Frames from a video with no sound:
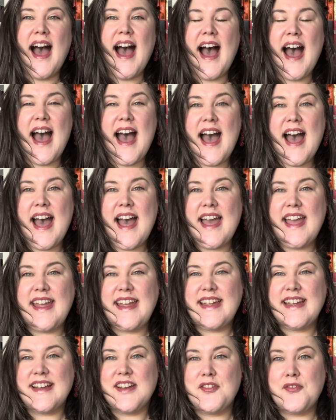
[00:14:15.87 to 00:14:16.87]

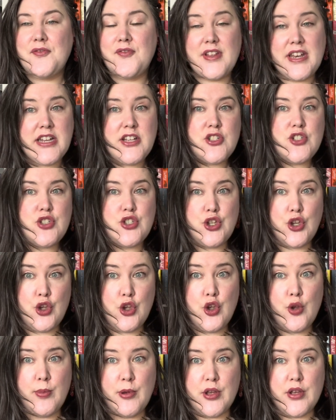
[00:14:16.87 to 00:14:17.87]
I finished
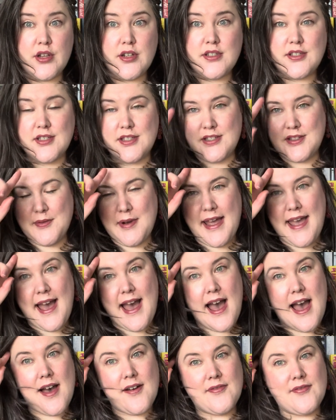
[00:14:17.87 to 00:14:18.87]
2 books. So I
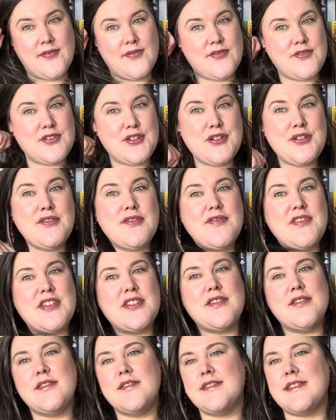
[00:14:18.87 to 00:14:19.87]
have 2
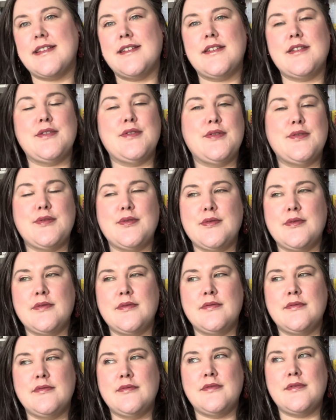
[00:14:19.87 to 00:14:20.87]
reviews and
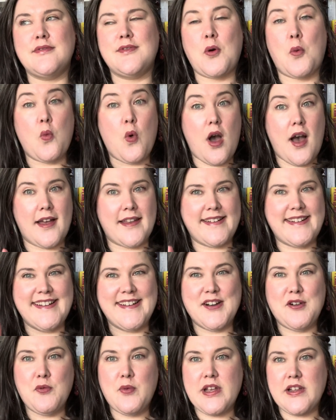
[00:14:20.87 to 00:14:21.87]
one
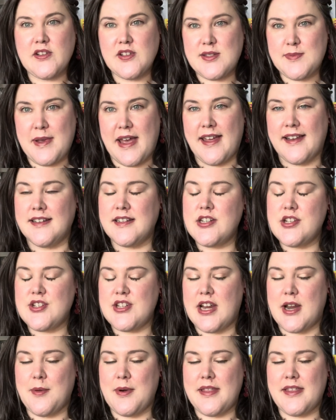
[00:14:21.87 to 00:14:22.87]
wheel spin to
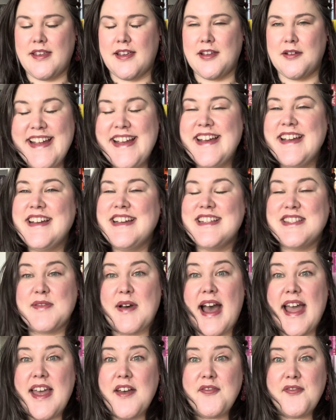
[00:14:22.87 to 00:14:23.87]
share with you. So
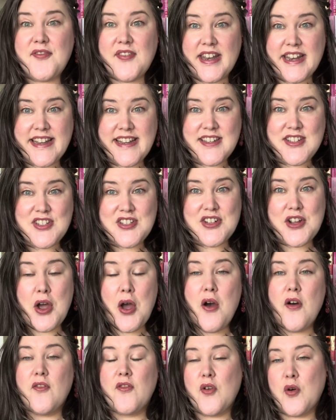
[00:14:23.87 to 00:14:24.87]
I have finished
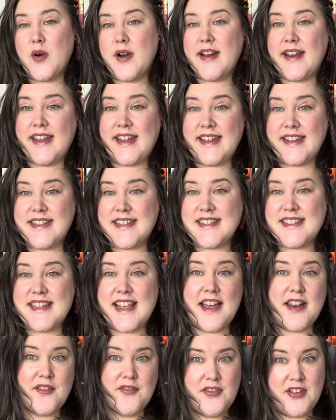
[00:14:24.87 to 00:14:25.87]
4 Eids
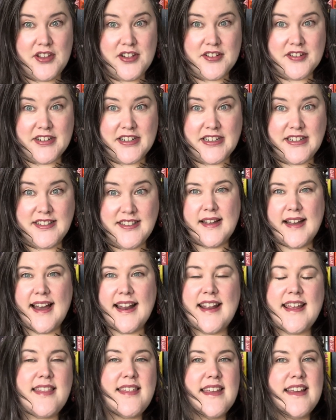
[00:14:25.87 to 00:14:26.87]
and a Funeral.
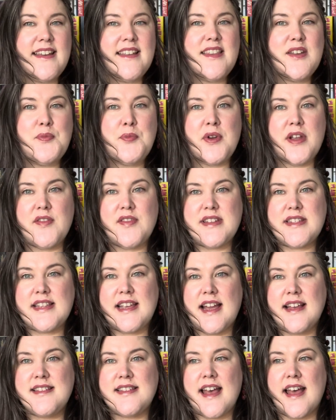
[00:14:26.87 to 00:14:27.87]
And I think that previously
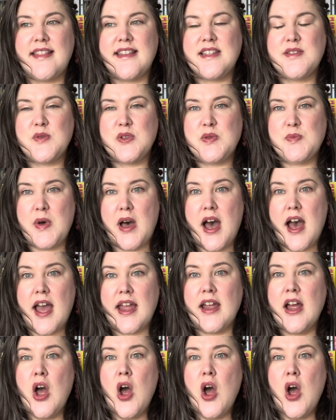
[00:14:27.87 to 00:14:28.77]
I said this was by